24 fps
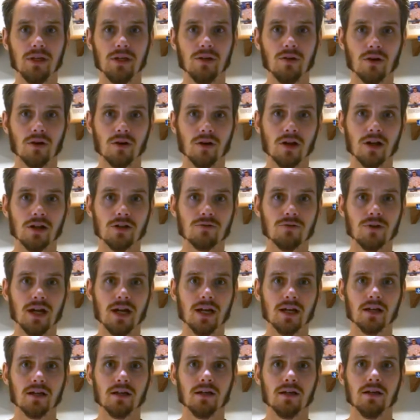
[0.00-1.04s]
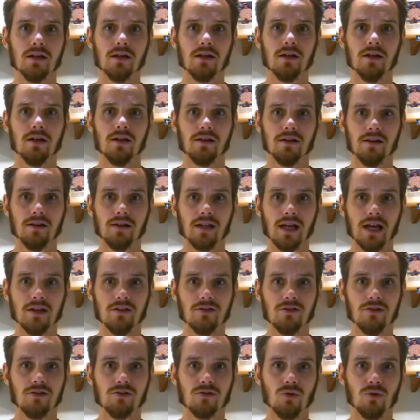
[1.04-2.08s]
Online
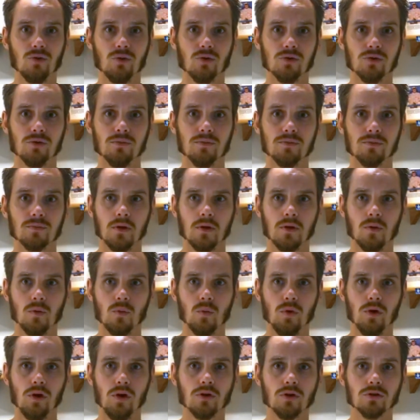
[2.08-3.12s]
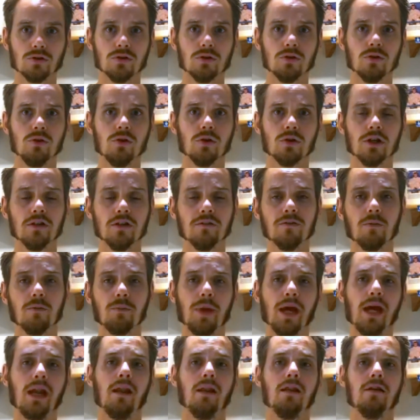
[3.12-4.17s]
Track-Discord. We're also looking for
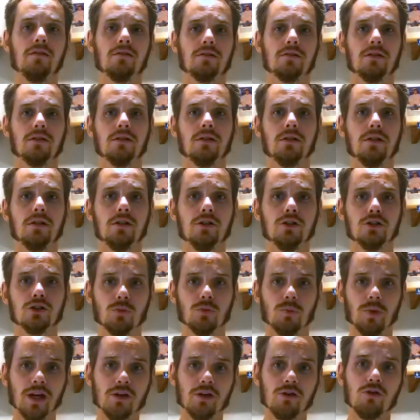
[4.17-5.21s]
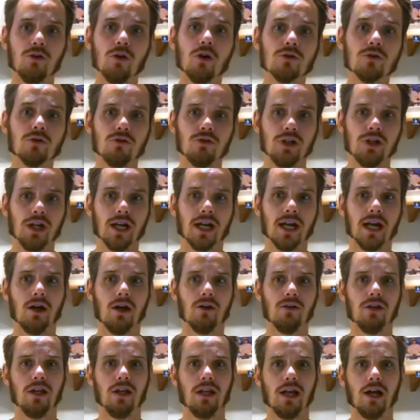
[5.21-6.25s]
panelists, so make sure to check out
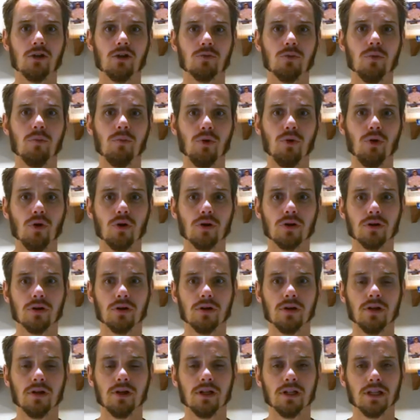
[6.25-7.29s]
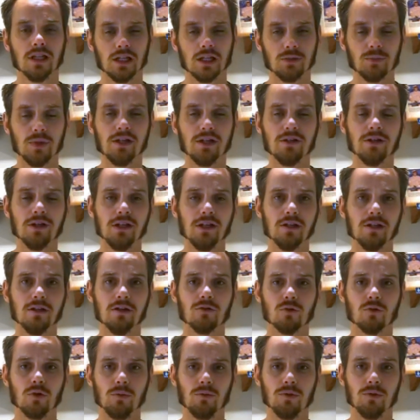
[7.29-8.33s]
the announcement blog that's mentioned in the
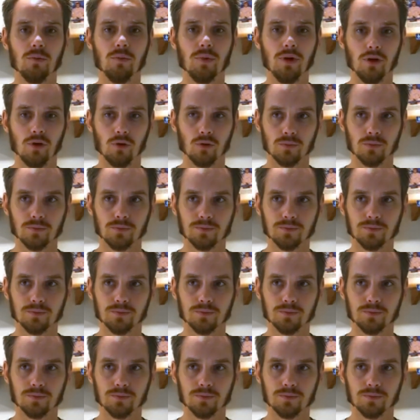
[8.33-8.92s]
description below.